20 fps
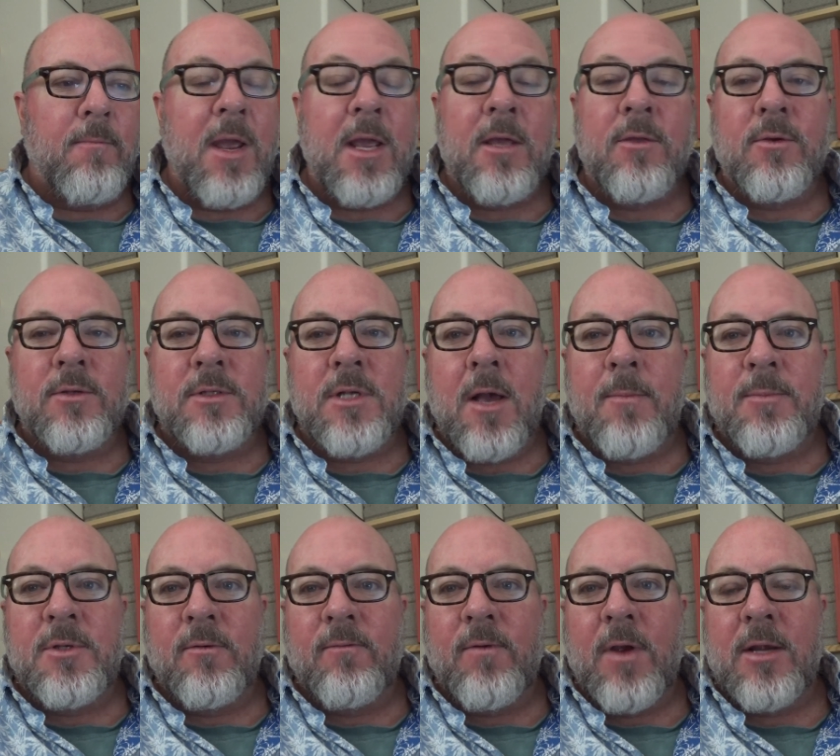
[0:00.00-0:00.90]
make those
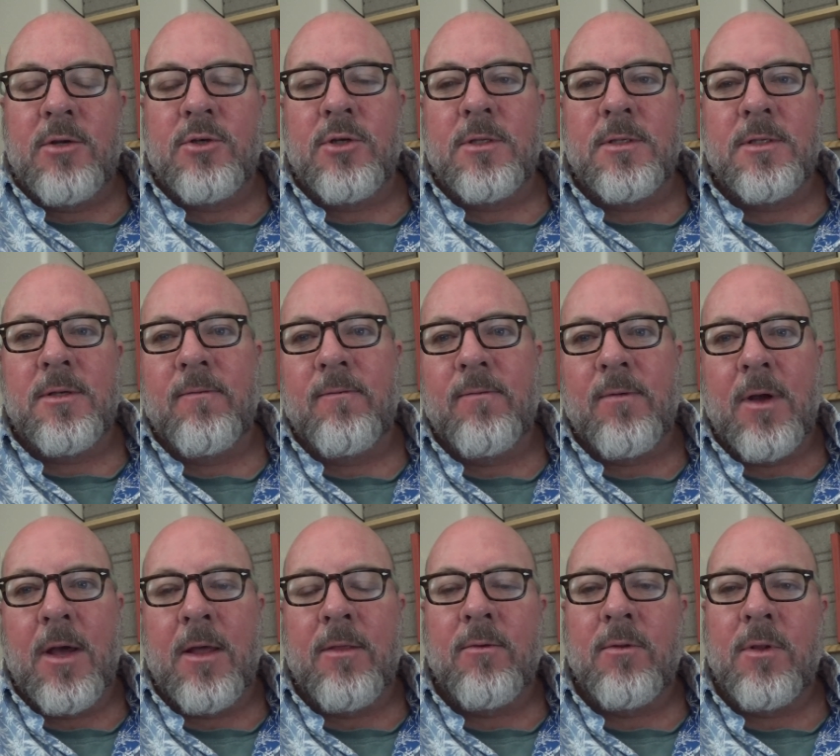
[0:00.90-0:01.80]
observations of
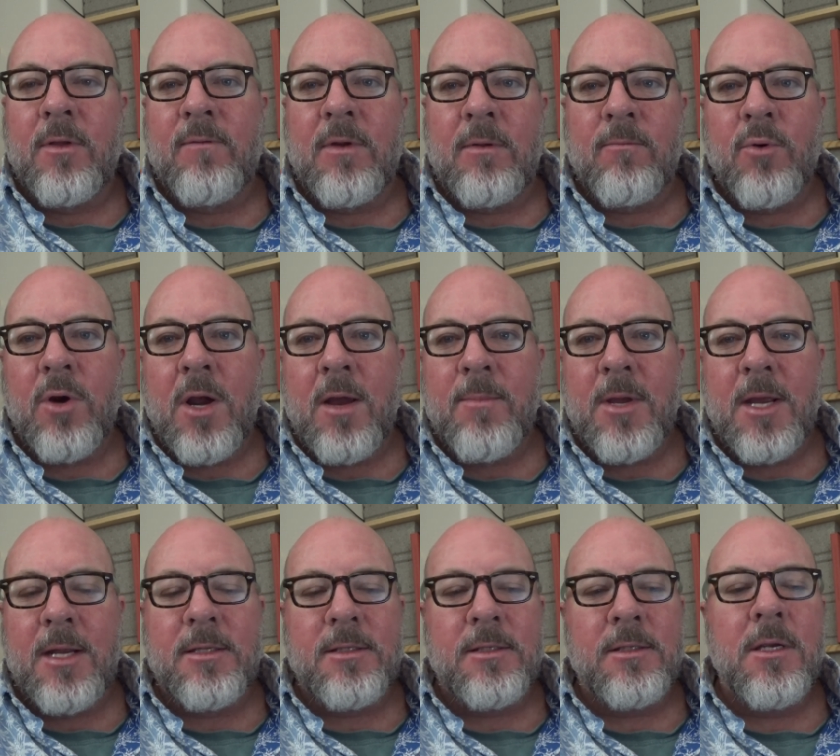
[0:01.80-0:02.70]
other living
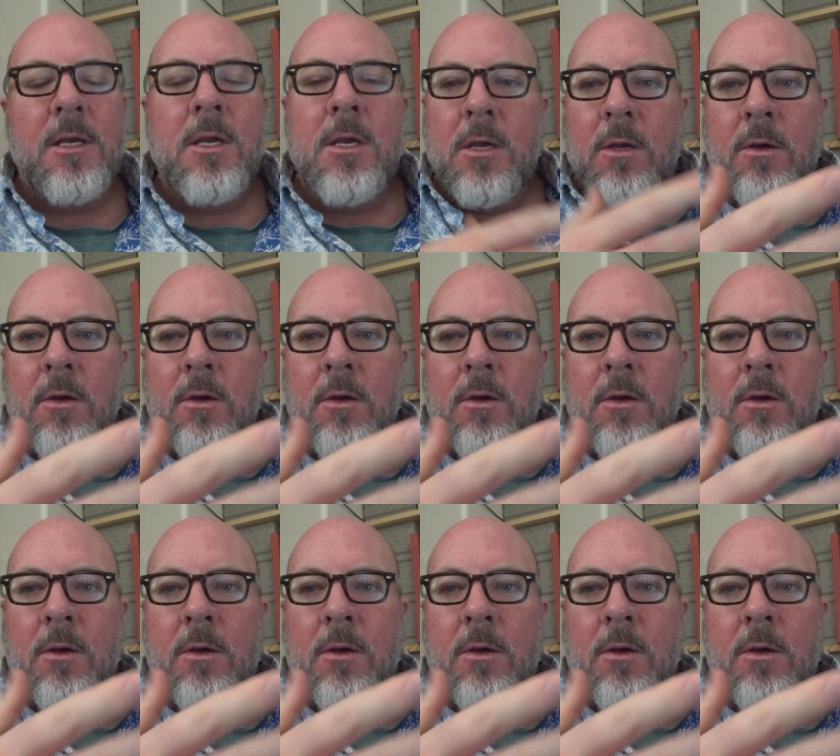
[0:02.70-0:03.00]
primates.